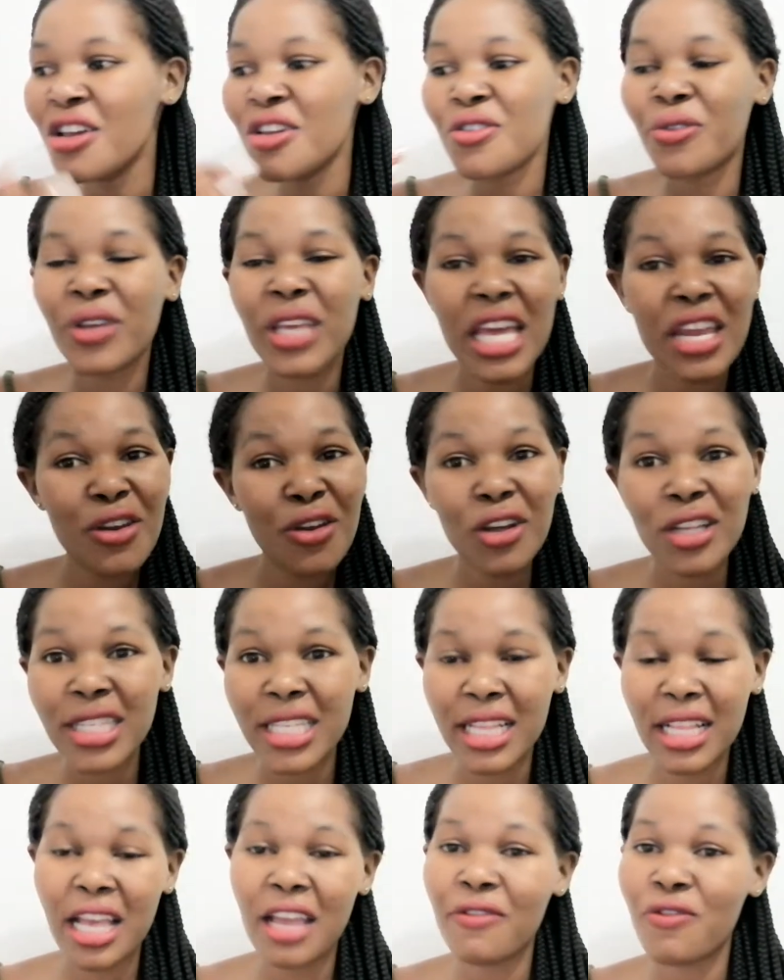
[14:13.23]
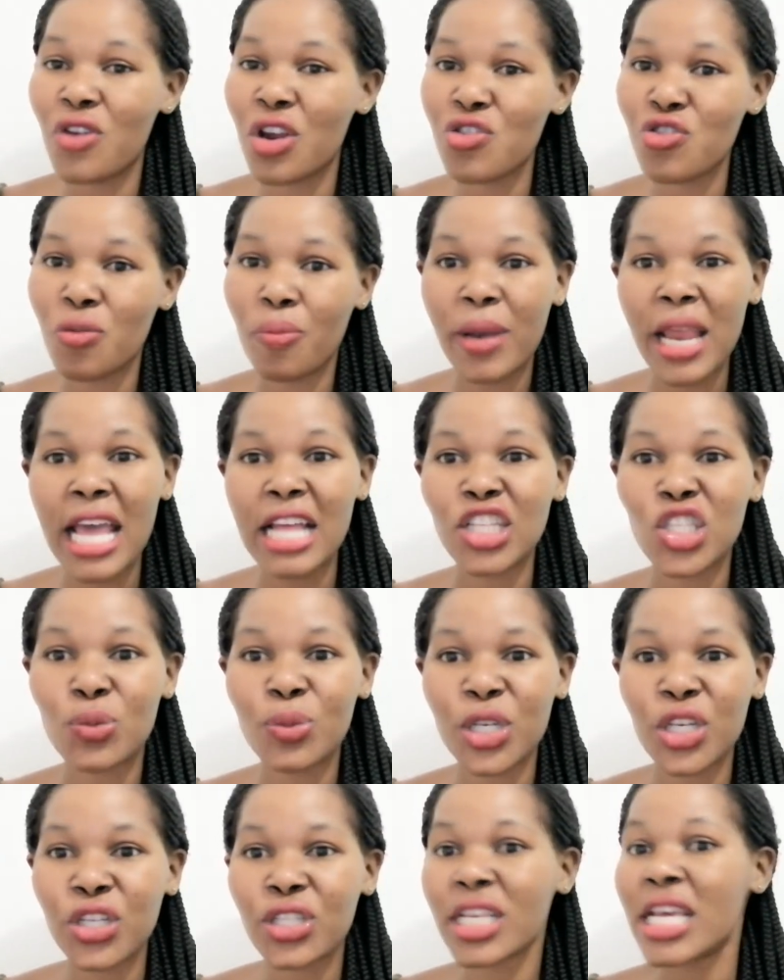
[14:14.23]
You cannot tell everyone your plans,
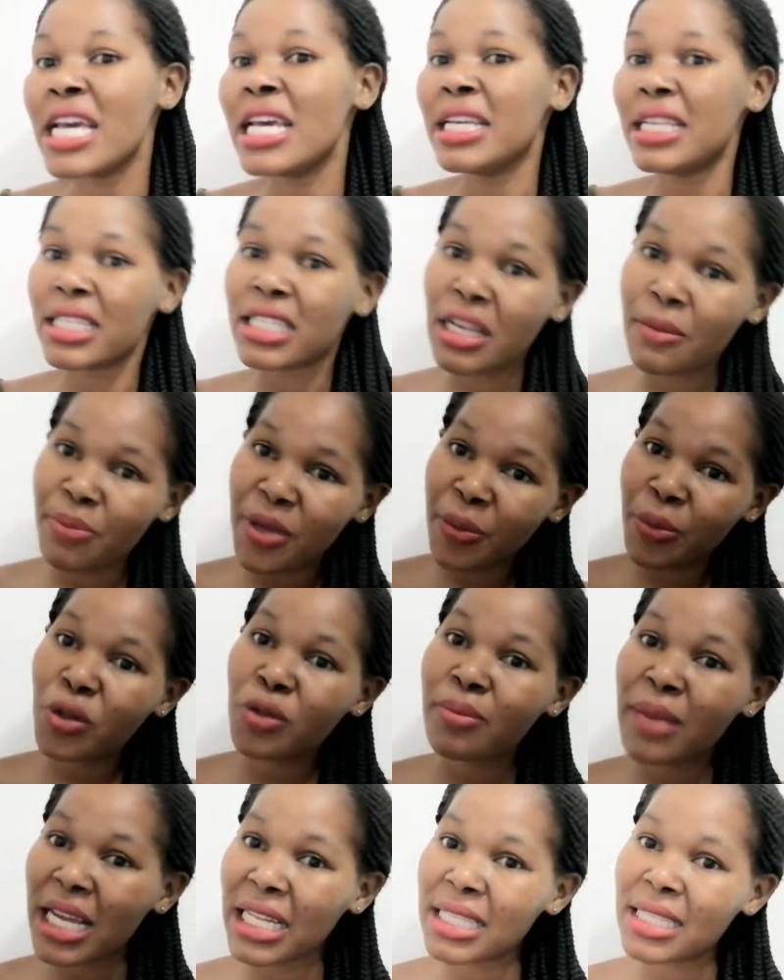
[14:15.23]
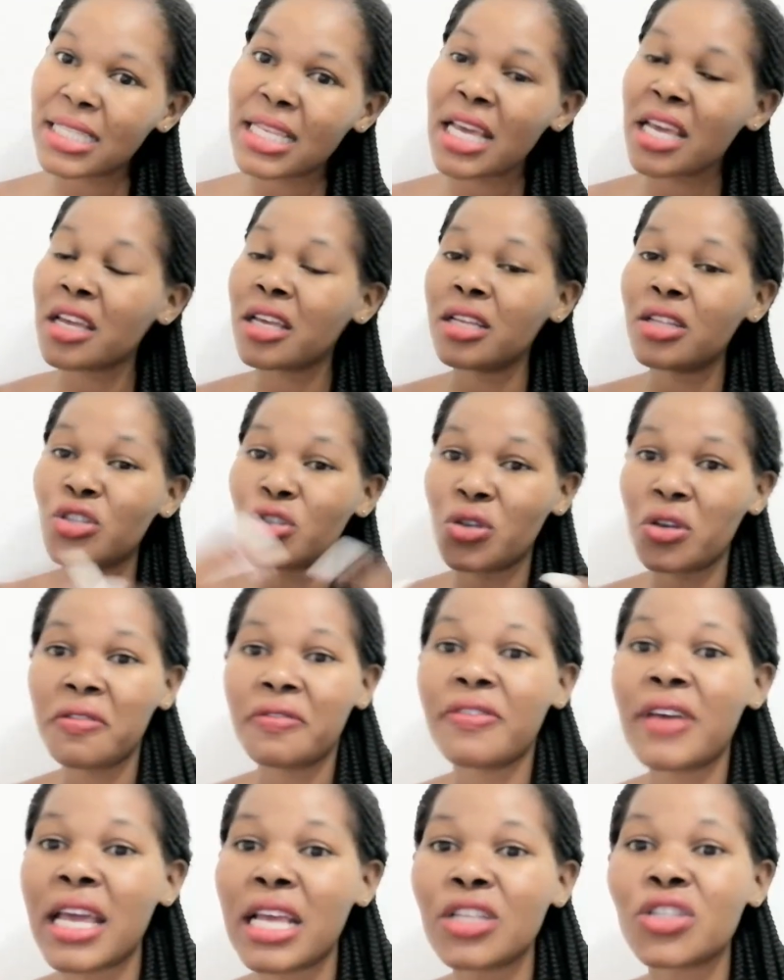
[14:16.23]
because some people might say to your
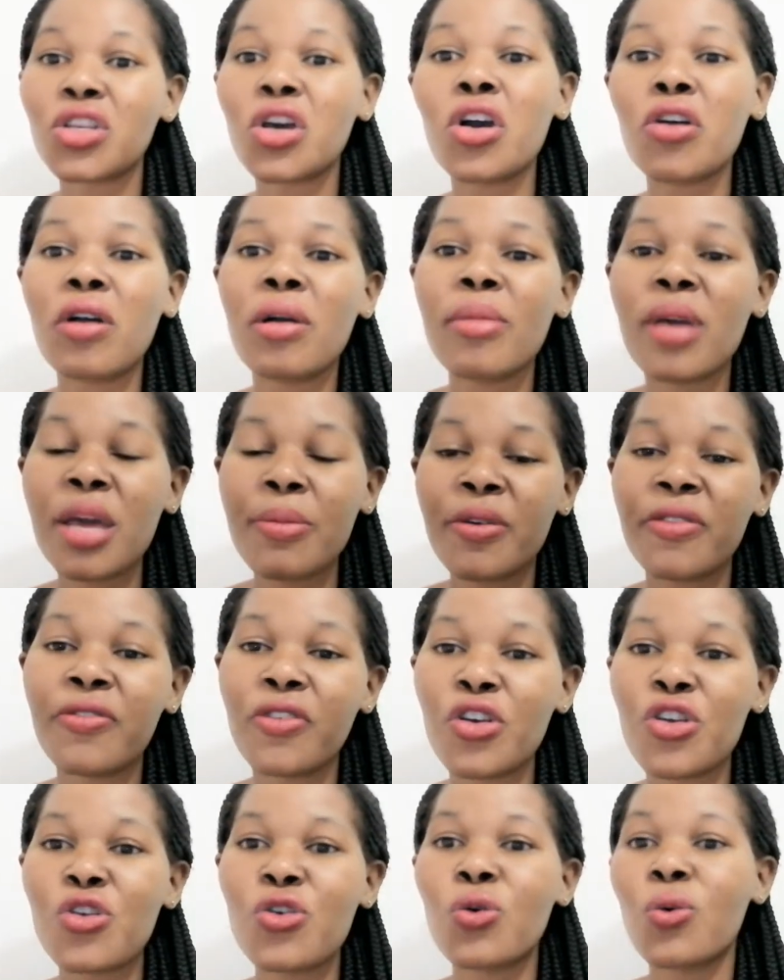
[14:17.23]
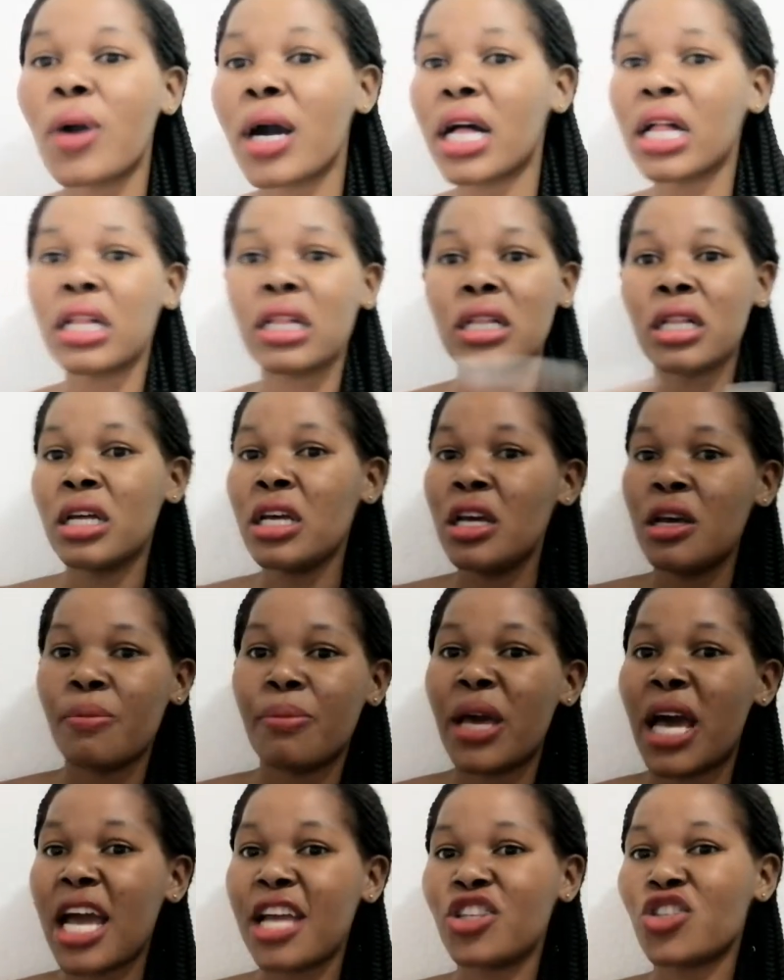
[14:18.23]
face, oh, I'm happy for you, while
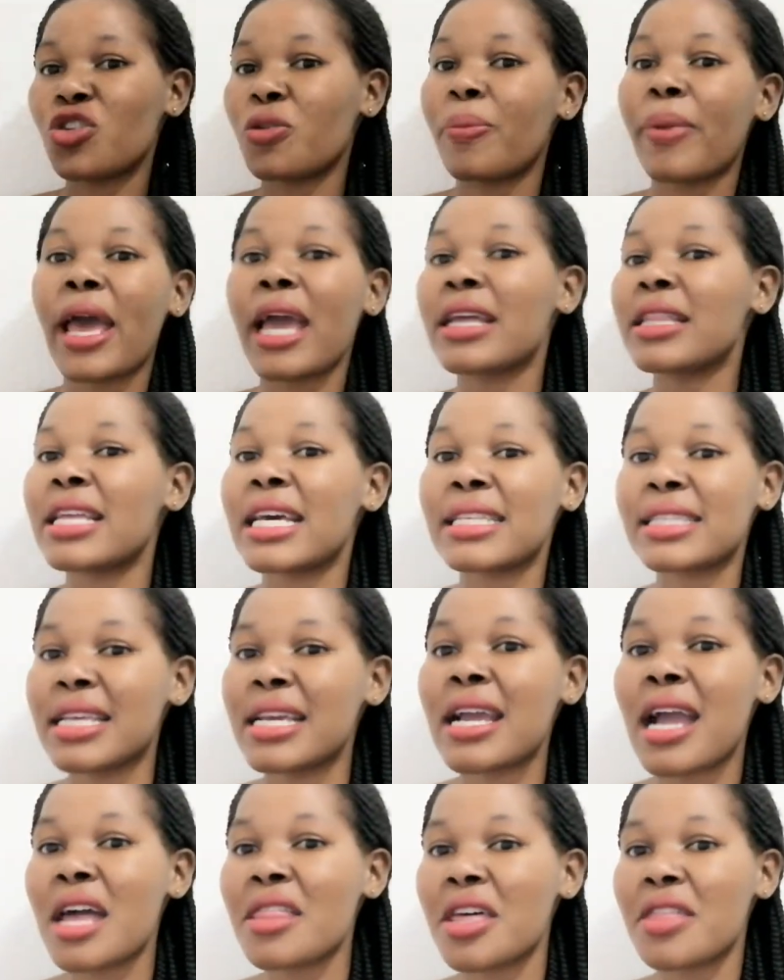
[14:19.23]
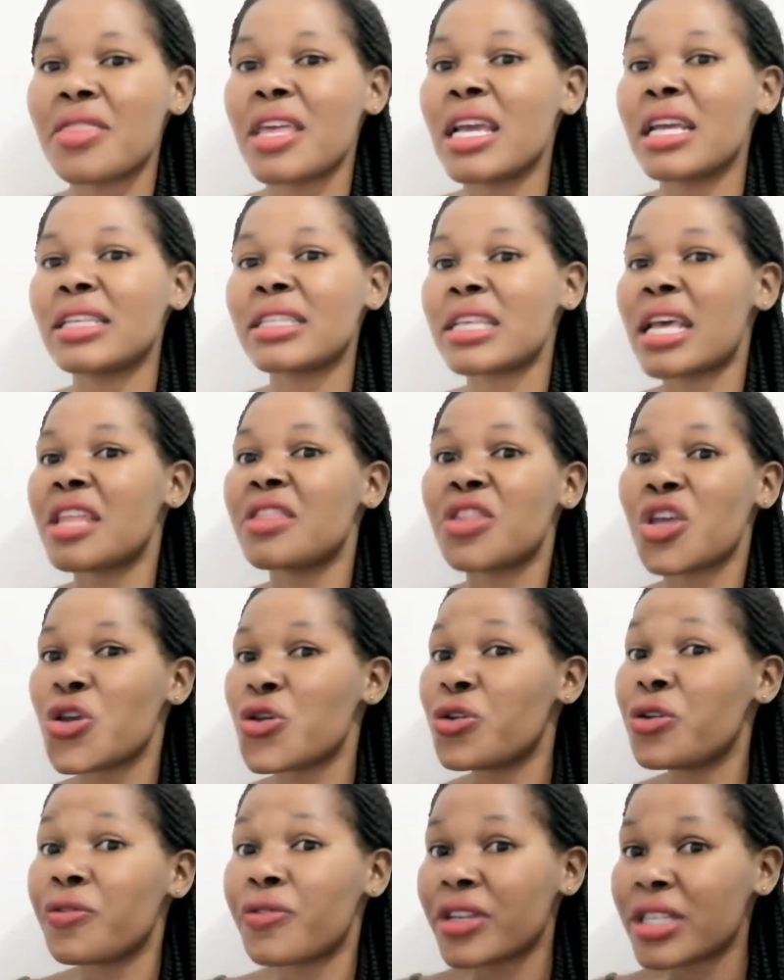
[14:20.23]
behind your back they're saying other things, and the
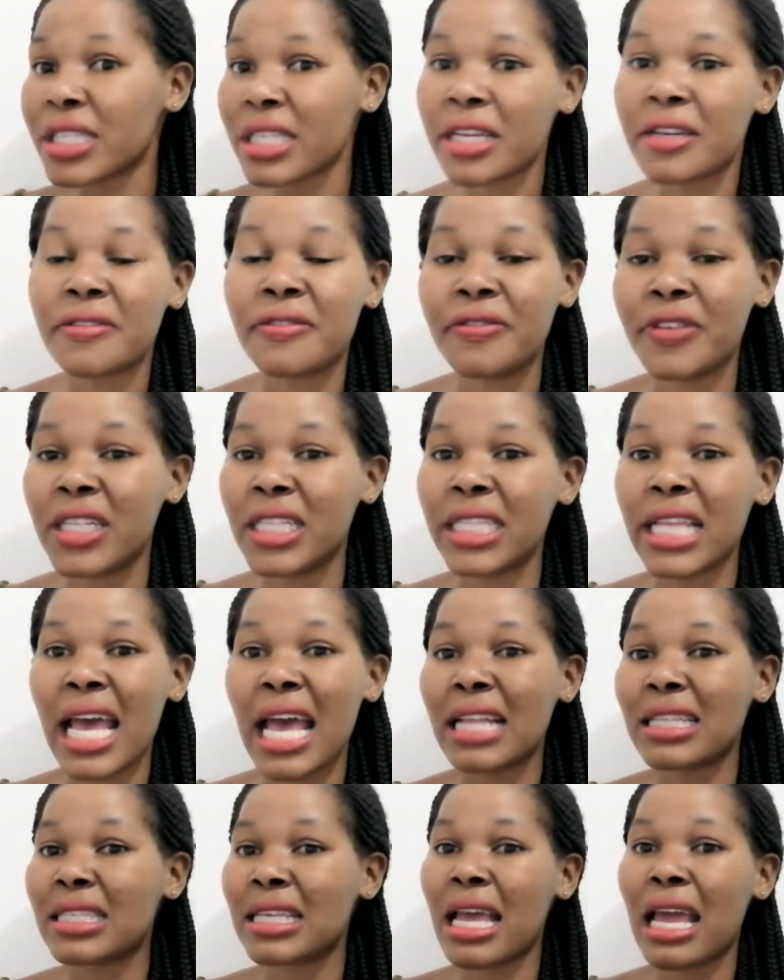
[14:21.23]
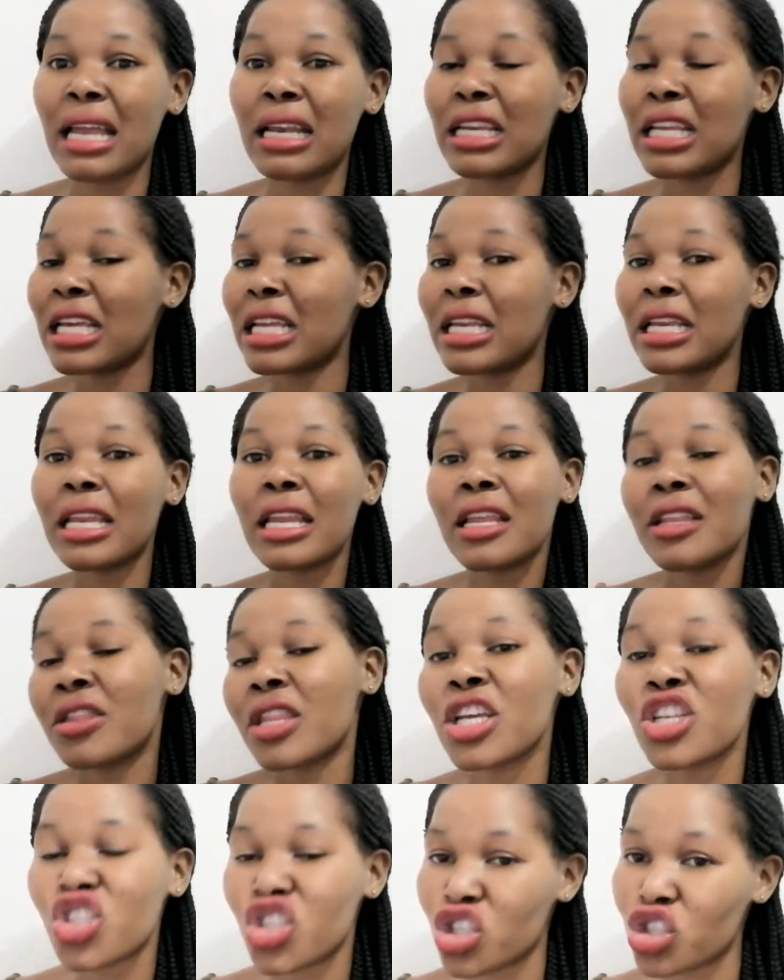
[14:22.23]
universe can feel that, and then
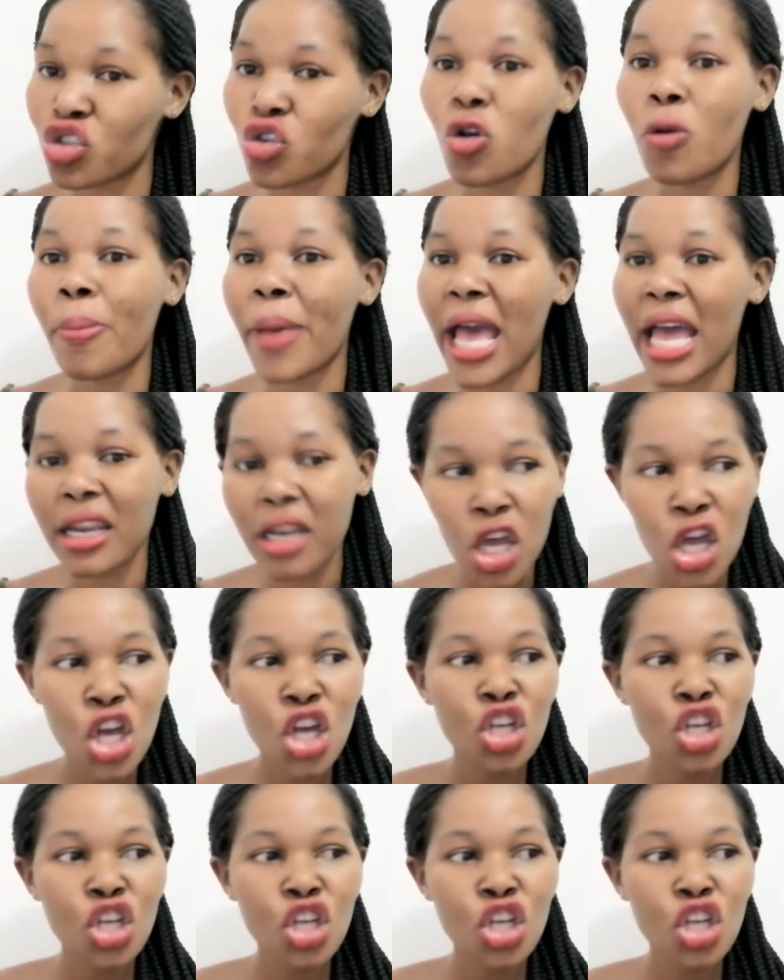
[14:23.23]
things just go bad.